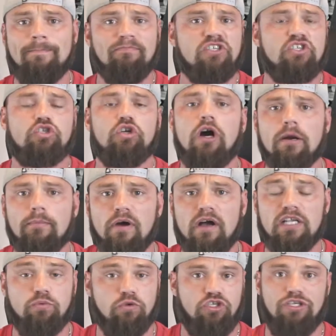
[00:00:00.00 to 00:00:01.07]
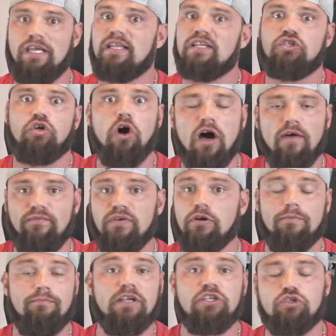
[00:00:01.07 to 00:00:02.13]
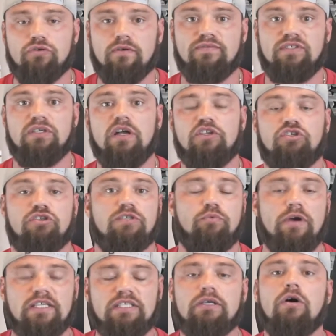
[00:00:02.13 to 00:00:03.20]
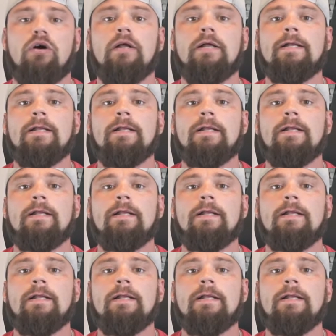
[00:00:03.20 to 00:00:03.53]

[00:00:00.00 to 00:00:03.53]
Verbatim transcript: Starbucks, which again is coffee or a mixture of such, espresso.